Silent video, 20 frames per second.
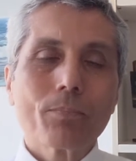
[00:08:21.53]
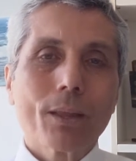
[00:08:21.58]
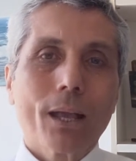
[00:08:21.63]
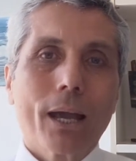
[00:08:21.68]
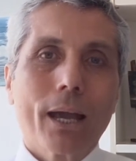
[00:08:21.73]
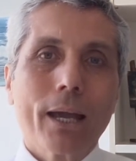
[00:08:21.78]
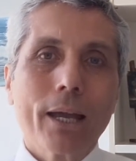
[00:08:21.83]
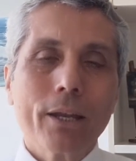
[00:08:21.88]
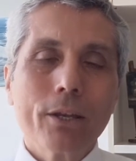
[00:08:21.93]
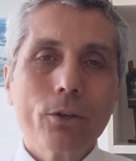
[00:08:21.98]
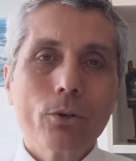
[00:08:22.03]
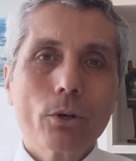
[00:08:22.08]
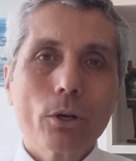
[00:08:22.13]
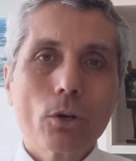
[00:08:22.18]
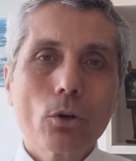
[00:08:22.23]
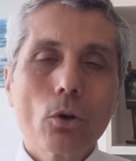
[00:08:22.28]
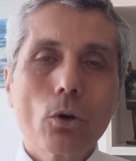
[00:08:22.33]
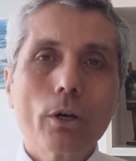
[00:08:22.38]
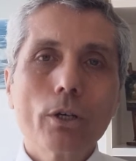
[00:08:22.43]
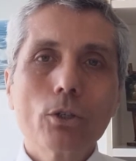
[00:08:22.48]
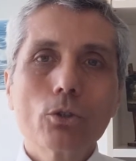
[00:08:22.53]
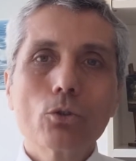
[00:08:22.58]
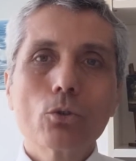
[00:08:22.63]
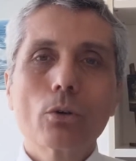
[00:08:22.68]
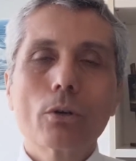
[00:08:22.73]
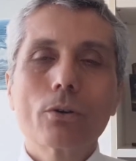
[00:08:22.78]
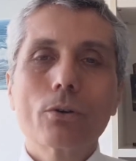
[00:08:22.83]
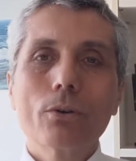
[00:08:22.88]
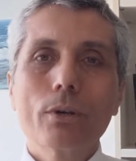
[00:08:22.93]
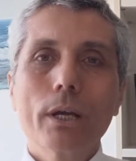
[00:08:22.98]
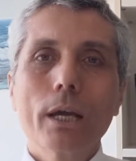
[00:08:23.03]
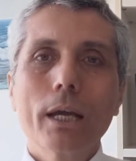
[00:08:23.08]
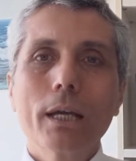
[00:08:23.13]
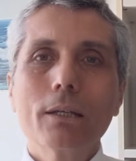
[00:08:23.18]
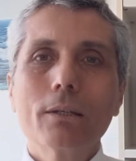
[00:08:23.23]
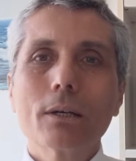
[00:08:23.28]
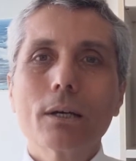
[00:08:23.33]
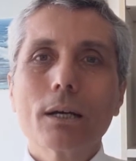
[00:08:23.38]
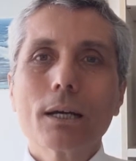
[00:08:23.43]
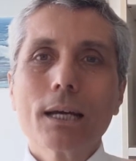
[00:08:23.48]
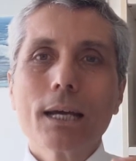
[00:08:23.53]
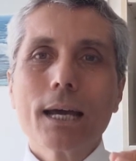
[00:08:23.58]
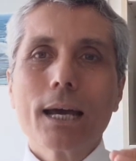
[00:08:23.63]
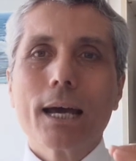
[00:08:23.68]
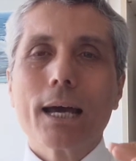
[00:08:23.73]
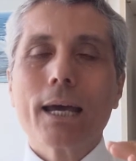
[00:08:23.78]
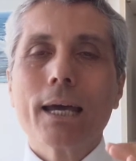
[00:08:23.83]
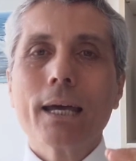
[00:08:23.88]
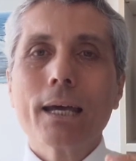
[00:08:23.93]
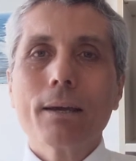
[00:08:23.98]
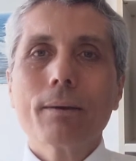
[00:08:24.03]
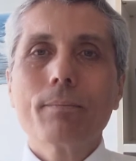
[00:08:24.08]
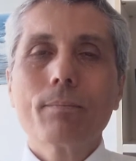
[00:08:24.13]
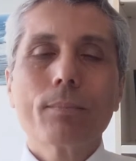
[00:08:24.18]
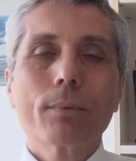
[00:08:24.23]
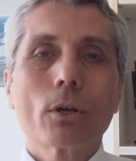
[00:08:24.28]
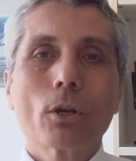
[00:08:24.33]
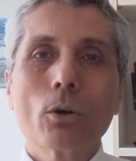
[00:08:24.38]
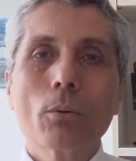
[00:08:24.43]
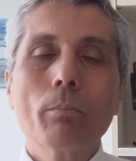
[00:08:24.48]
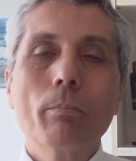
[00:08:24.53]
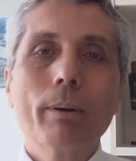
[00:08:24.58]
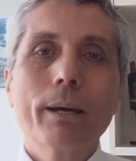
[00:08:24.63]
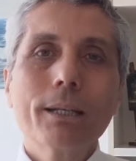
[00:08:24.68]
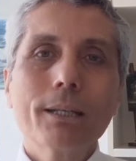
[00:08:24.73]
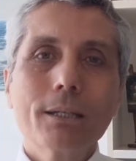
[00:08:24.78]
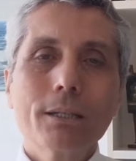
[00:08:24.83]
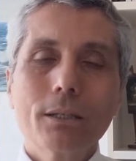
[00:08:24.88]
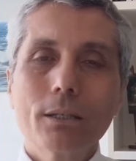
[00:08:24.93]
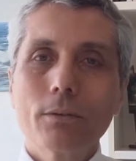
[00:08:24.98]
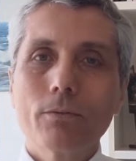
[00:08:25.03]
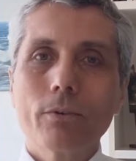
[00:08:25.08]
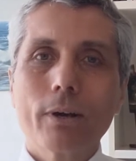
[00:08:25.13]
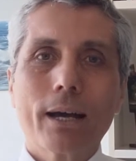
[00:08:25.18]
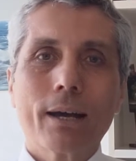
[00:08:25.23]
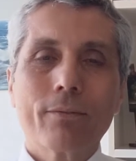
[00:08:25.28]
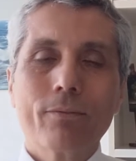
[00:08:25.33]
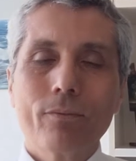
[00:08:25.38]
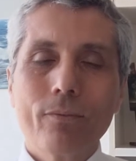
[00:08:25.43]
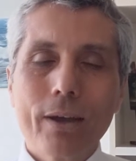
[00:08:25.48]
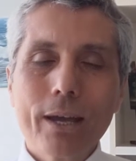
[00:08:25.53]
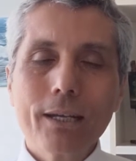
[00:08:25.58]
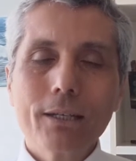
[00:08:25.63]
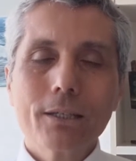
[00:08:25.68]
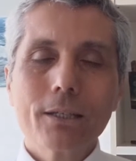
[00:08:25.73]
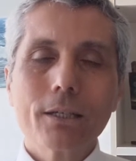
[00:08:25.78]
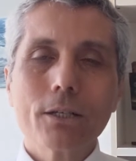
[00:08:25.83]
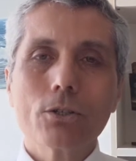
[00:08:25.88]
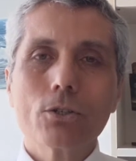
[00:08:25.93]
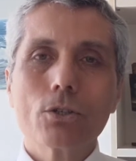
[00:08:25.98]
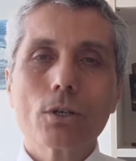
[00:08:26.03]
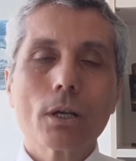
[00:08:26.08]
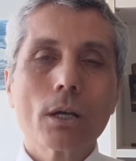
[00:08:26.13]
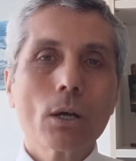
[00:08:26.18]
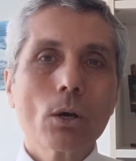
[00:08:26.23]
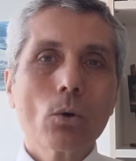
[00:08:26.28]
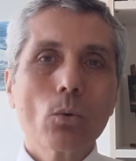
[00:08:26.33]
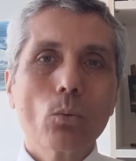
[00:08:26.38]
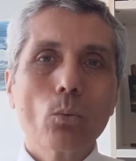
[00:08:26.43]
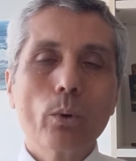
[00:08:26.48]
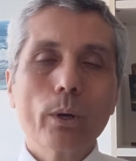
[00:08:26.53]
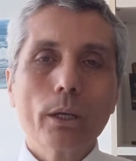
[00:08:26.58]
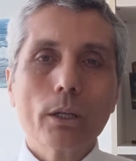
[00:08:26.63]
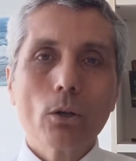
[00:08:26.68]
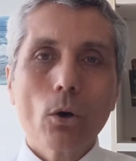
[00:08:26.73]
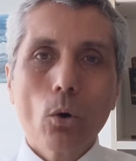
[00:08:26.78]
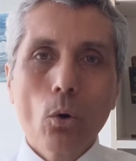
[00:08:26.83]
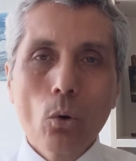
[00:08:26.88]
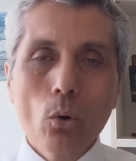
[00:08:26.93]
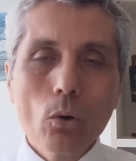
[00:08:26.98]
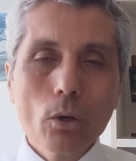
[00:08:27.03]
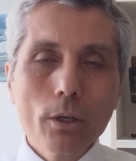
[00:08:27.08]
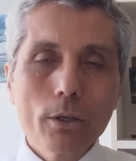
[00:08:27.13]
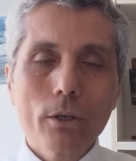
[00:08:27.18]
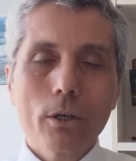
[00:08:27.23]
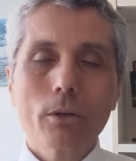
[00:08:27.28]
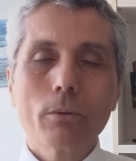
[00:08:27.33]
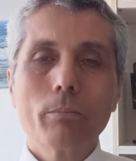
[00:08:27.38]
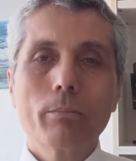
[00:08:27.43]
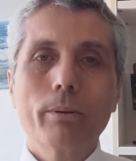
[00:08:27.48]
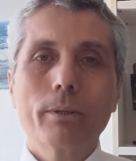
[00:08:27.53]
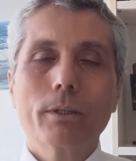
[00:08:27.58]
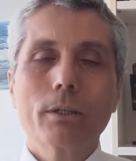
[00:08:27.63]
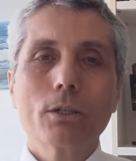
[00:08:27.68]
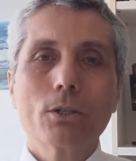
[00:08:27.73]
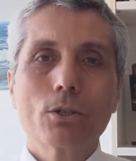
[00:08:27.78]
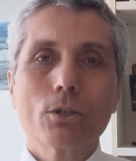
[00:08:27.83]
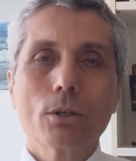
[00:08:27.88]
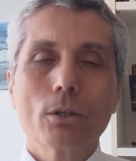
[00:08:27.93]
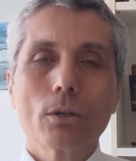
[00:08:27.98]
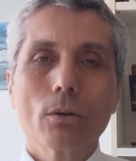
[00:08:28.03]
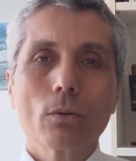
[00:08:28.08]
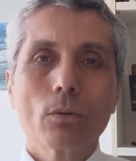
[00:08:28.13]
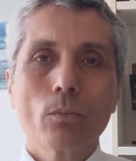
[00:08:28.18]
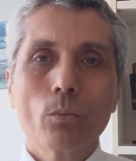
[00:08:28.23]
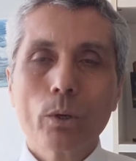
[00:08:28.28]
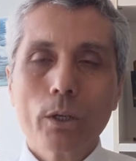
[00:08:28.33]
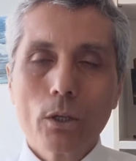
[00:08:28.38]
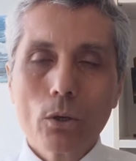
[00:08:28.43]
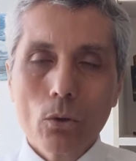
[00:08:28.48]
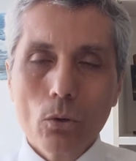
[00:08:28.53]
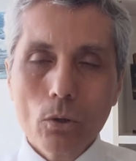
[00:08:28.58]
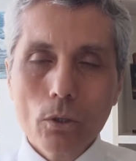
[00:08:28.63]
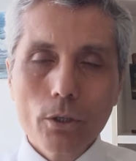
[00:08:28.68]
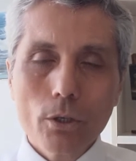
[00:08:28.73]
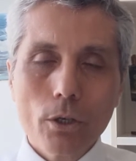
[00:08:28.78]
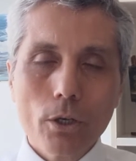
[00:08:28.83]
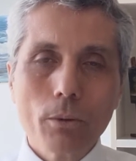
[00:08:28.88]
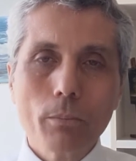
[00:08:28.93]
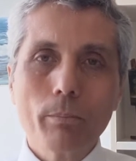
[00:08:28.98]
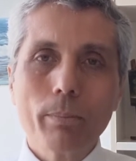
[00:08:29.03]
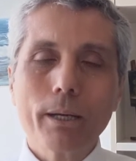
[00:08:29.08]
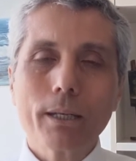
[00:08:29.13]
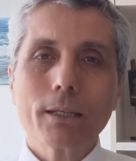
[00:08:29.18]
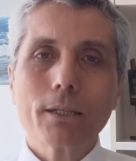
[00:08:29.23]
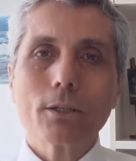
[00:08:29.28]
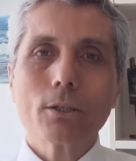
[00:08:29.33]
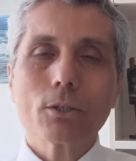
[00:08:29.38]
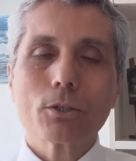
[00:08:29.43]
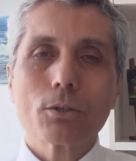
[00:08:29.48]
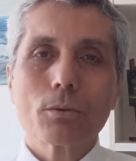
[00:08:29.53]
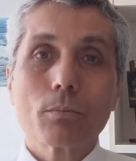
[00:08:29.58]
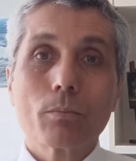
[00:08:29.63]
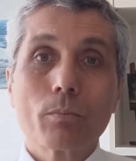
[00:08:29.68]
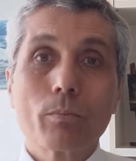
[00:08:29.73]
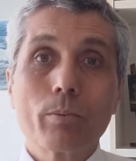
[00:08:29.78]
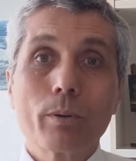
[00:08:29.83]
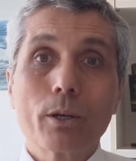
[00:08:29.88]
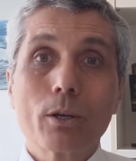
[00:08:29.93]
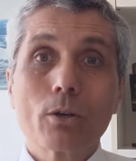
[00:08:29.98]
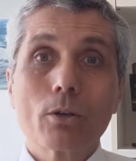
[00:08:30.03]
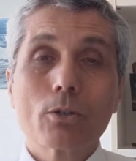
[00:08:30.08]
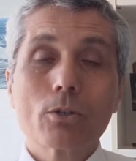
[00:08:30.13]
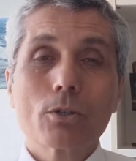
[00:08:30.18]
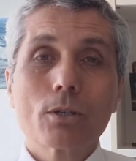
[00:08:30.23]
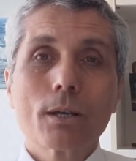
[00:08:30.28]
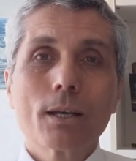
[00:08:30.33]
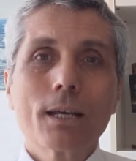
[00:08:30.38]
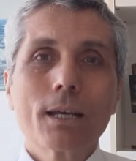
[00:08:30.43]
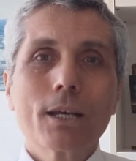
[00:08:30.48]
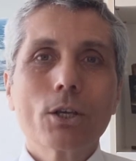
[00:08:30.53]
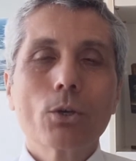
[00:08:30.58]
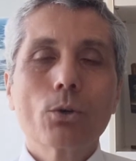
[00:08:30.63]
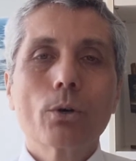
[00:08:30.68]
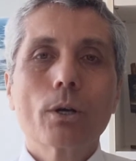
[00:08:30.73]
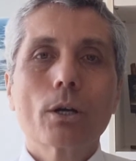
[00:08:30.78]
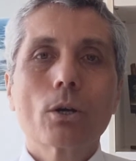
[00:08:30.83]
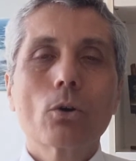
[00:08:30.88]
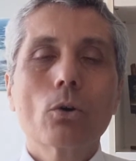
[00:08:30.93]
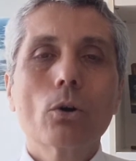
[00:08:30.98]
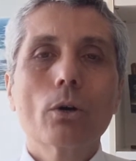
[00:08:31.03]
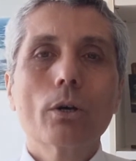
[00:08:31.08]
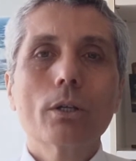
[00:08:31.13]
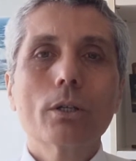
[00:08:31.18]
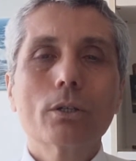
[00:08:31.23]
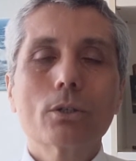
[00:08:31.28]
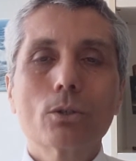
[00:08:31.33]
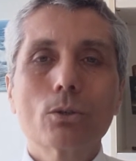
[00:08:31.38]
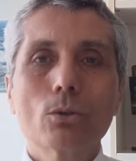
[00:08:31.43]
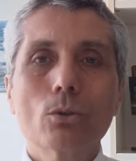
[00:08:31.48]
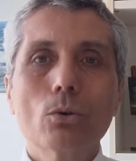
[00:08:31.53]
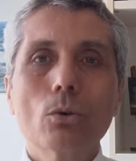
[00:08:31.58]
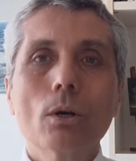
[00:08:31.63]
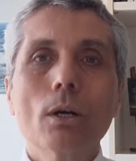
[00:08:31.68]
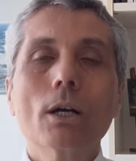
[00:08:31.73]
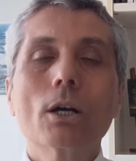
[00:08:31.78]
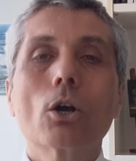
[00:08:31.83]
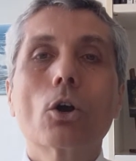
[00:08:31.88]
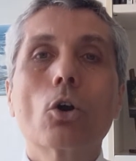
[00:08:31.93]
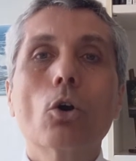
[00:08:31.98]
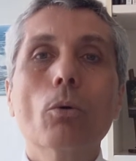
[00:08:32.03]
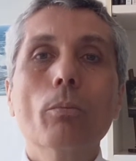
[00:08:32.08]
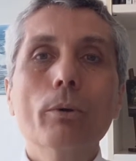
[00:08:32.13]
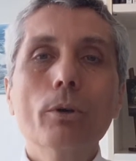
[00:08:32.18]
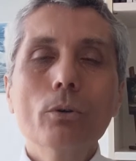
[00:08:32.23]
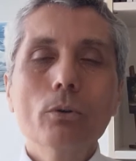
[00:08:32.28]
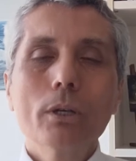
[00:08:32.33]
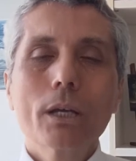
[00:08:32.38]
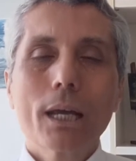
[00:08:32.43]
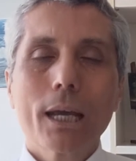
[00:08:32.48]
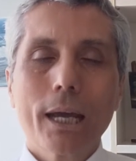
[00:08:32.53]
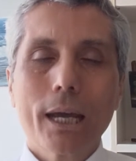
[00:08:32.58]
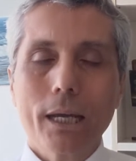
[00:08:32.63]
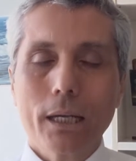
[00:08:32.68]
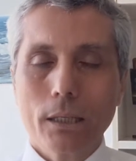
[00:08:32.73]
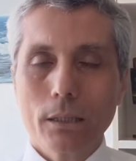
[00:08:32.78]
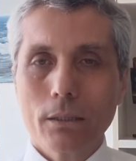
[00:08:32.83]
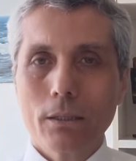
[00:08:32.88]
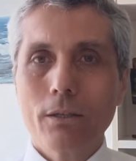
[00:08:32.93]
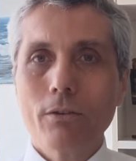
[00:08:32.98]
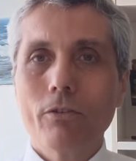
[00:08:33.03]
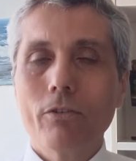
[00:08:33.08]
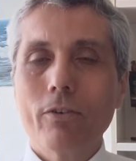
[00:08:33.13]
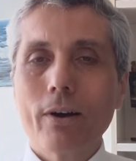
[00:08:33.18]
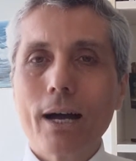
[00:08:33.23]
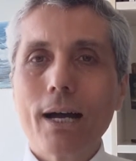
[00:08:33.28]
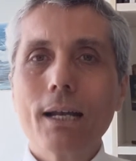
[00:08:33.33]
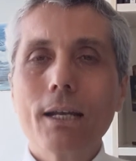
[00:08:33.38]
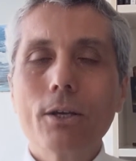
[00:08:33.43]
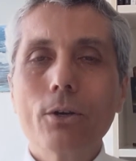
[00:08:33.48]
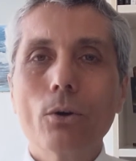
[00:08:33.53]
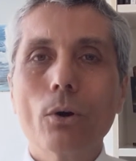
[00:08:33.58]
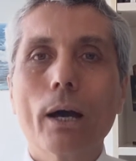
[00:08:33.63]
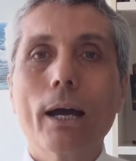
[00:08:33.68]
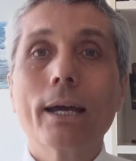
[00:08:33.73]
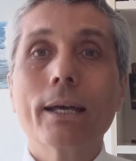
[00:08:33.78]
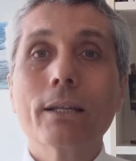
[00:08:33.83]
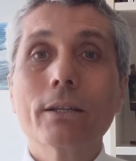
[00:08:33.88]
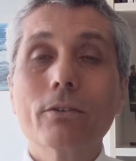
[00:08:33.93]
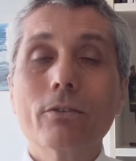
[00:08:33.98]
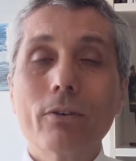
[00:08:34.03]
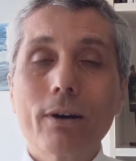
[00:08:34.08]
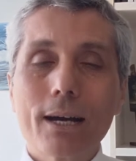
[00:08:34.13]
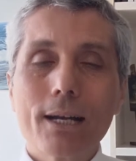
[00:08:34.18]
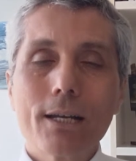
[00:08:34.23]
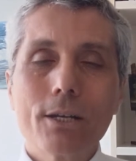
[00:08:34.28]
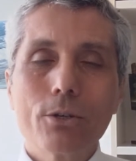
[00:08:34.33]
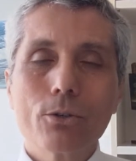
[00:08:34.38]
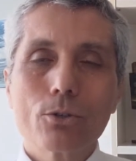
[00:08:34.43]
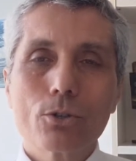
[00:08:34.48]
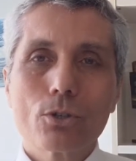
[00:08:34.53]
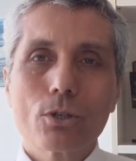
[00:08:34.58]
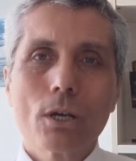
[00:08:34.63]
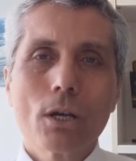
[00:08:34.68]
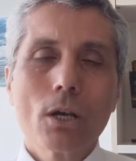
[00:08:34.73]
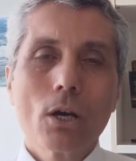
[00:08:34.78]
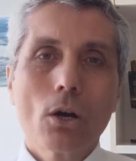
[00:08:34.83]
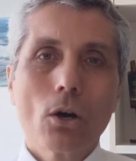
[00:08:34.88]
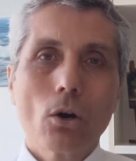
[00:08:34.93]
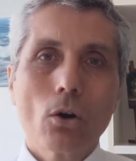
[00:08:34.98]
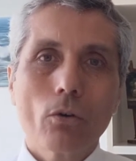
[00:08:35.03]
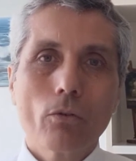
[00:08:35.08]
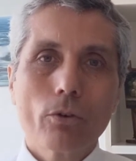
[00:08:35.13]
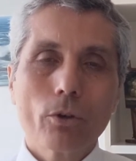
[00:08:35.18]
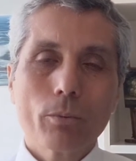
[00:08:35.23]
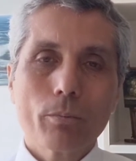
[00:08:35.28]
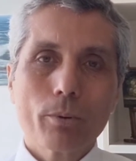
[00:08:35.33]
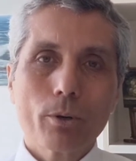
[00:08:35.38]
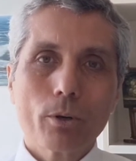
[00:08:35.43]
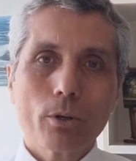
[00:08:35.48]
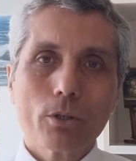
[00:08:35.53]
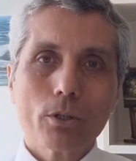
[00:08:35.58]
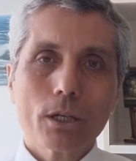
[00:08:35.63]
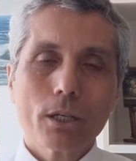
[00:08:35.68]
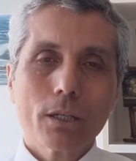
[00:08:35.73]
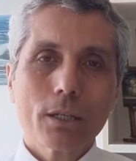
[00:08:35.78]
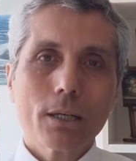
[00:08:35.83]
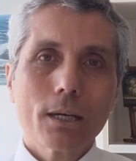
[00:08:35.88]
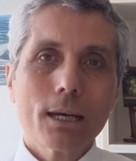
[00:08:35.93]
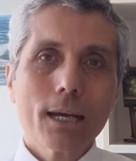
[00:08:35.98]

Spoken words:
and you're going to create a competitive advantage with all your competition, with all your competitors, because you are going to communicate the value and the values of your project,